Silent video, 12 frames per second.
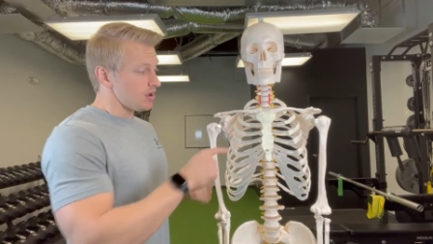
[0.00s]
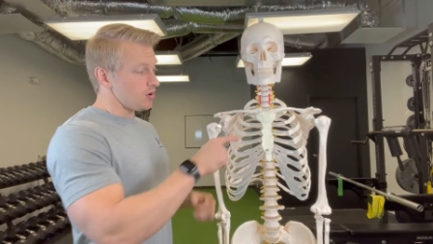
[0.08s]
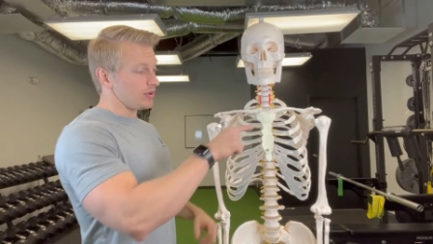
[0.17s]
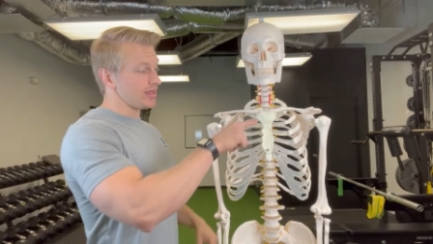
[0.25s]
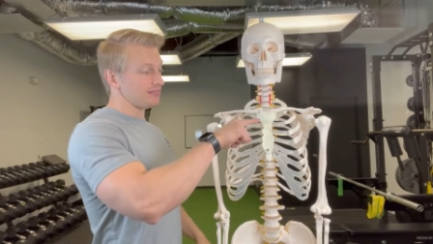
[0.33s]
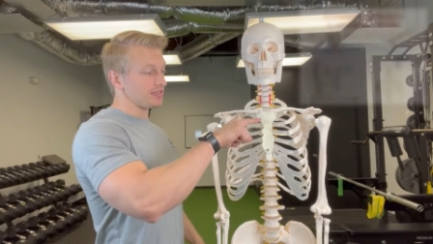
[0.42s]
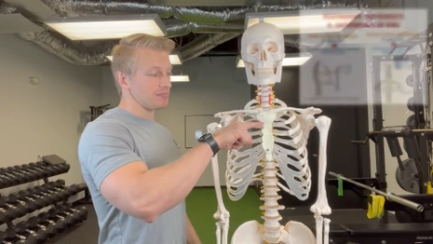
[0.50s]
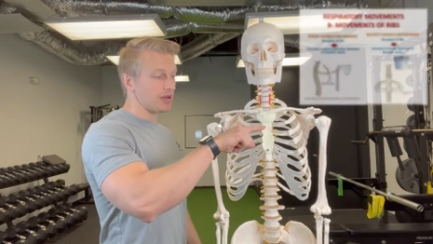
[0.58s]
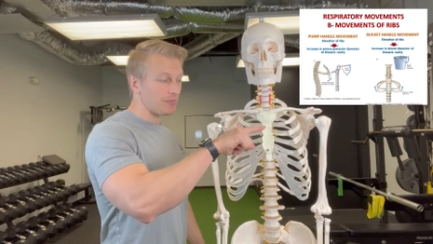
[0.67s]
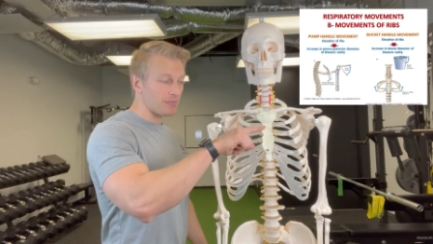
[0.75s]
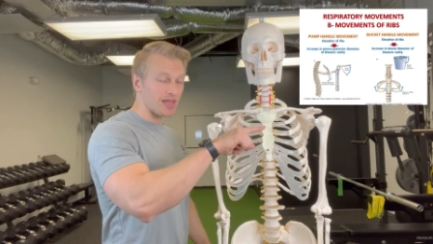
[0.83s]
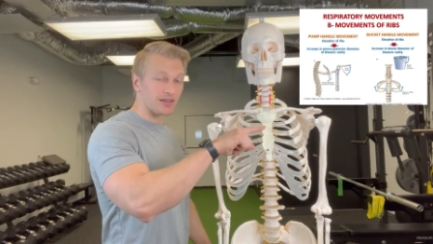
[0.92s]
We have the
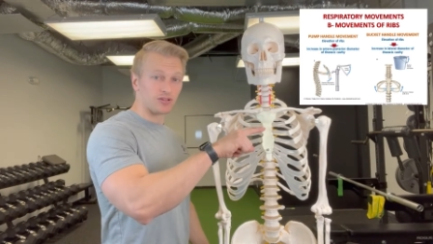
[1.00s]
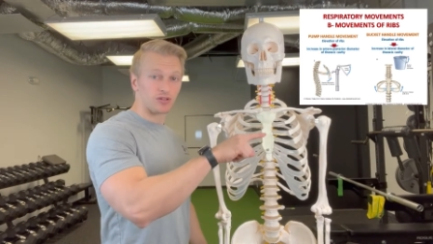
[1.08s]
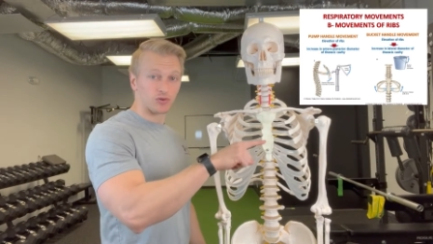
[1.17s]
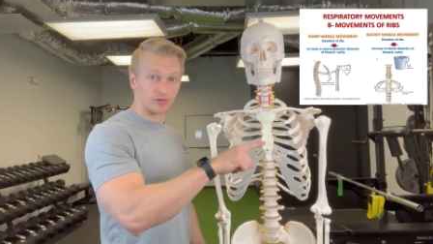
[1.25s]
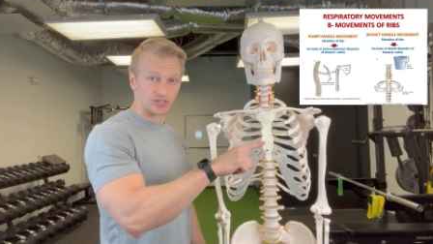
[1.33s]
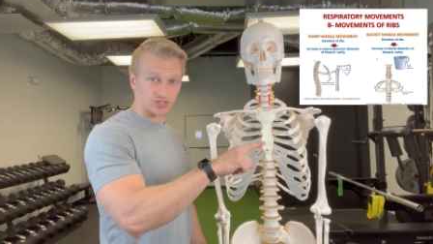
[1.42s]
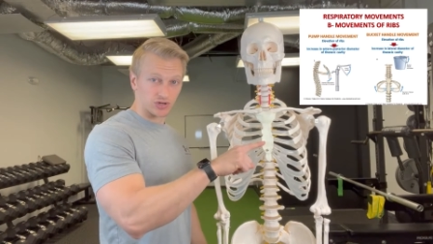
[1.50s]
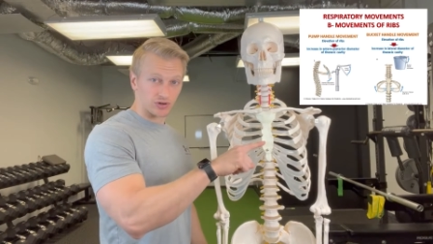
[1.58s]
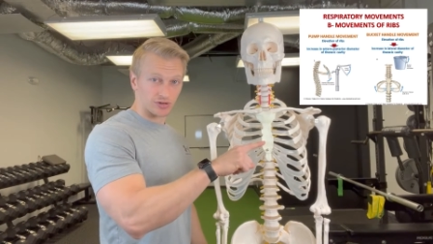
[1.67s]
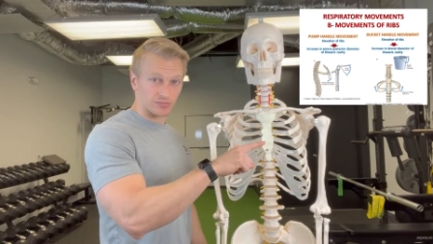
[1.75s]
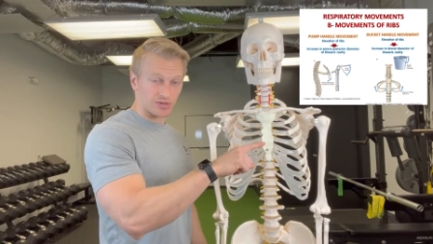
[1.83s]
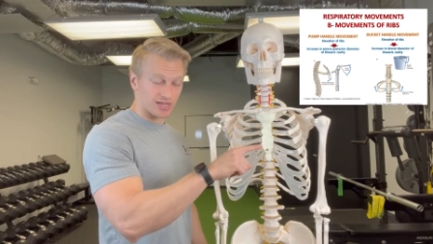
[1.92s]
pump handle or the
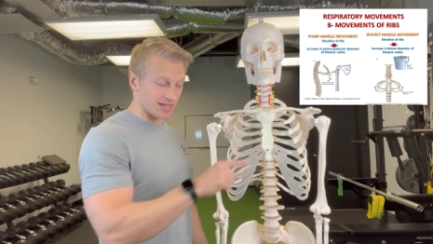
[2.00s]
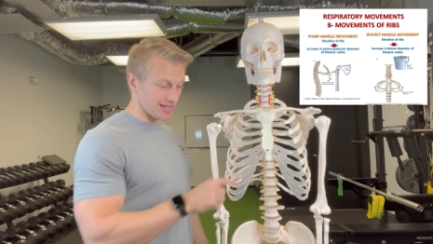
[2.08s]
sternum,